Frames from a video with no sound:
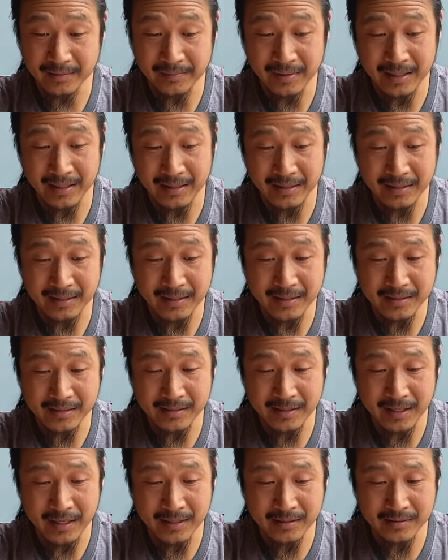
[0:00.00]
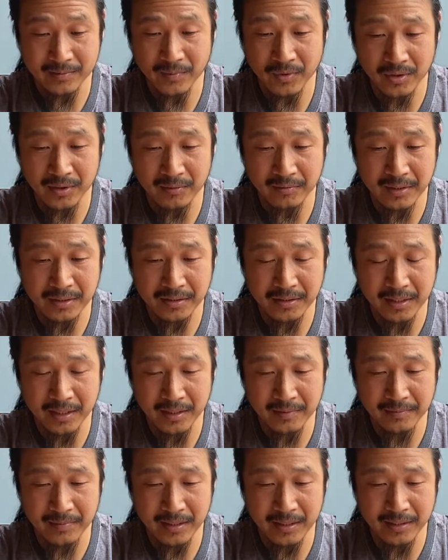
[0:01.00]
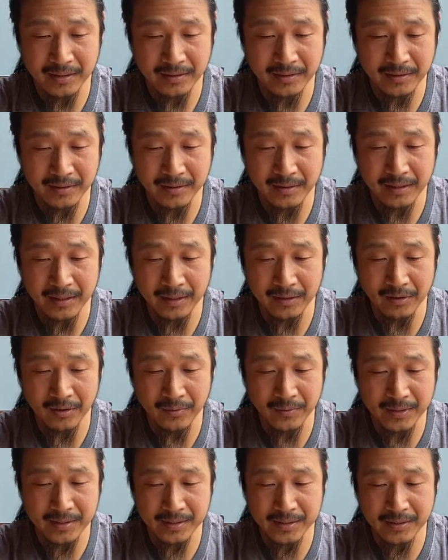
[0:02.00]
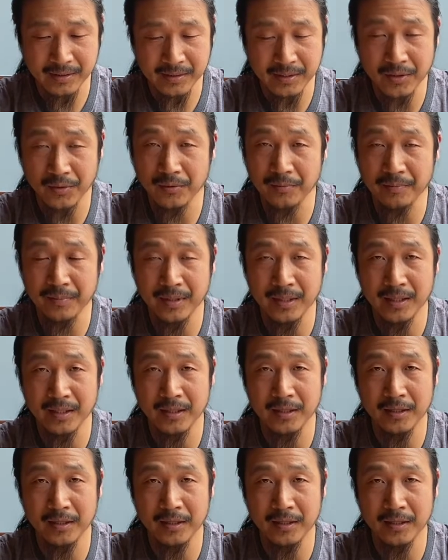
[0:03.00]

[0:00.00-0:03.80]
I guess I asked more than one time, and they always told me